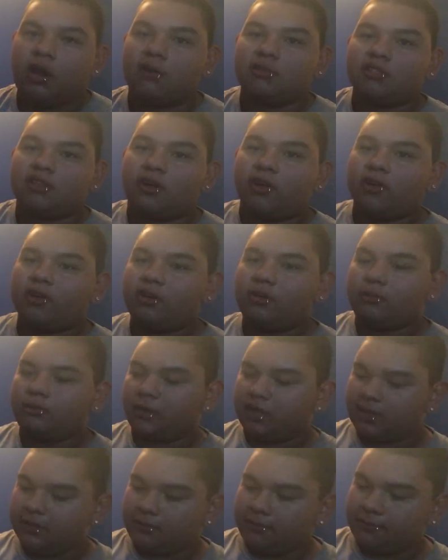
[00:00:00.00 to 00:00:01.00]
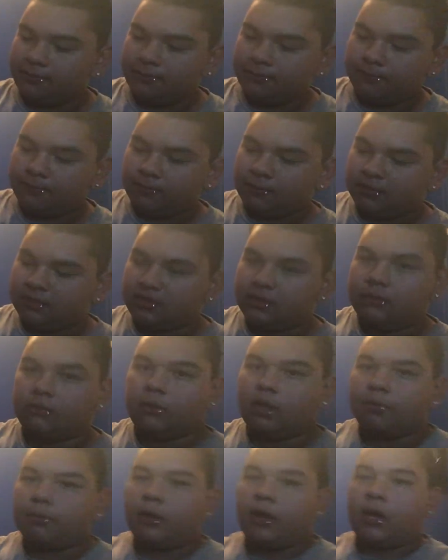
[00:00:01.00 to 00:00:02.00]
was ironing my
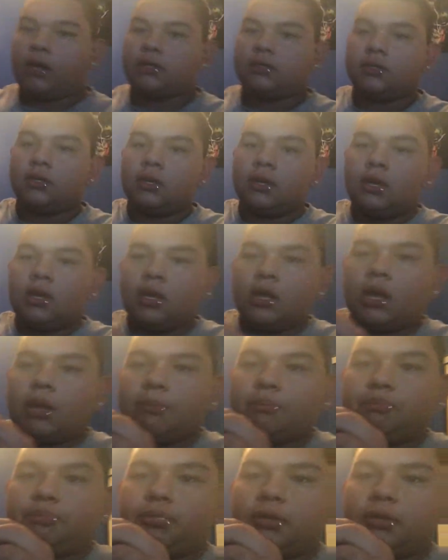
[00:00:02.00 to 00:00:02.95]
Slipknot patch, it